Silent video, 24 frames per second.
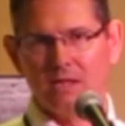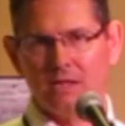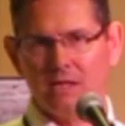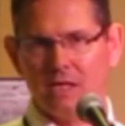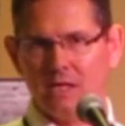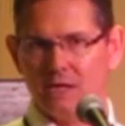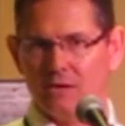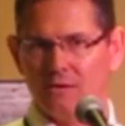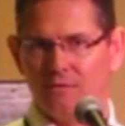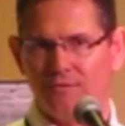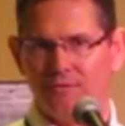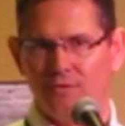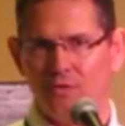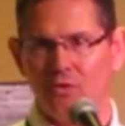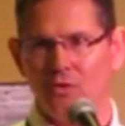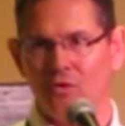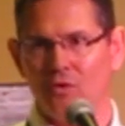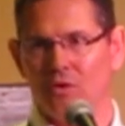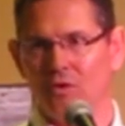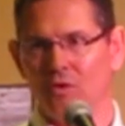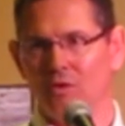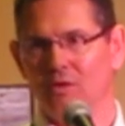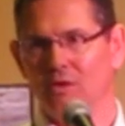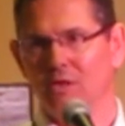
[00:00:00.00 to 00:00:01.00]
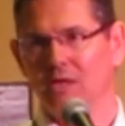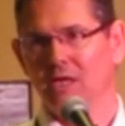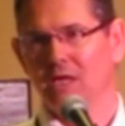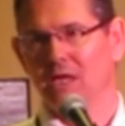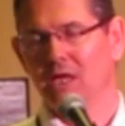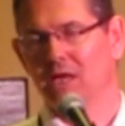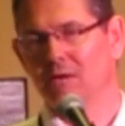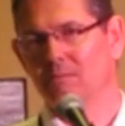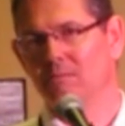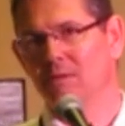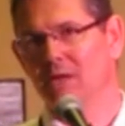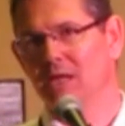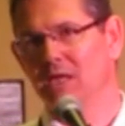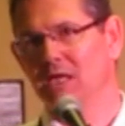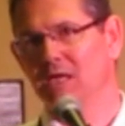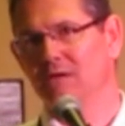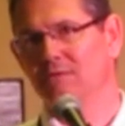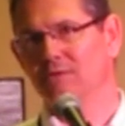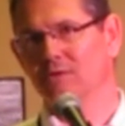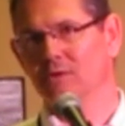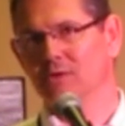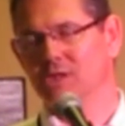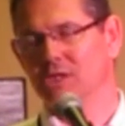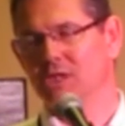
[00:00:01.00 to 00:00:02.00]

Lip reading: that is full and meaningful.